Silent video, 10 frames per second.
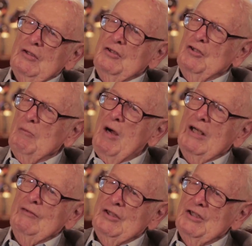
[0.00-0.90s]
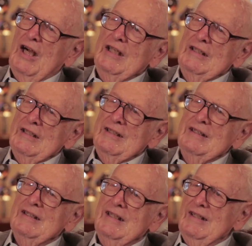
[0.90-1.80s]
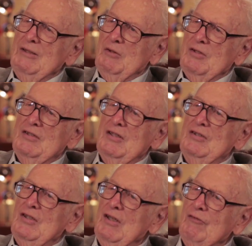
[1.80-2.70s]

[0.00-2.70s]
German Grisciani, and it was to the